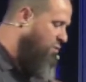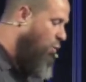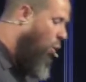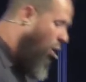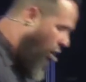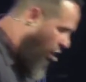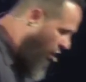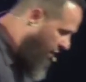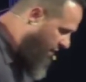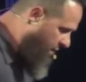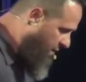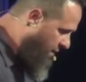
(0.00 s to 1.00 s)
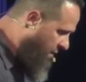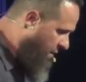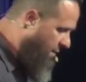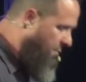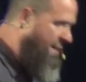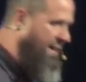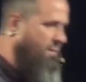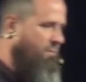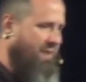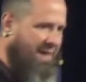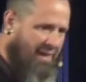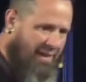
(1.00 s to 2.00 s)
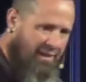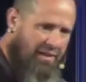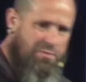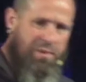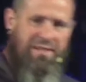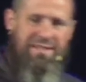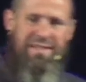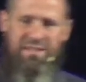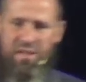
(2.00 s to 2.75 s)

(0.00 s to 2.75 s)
about his work being meaningless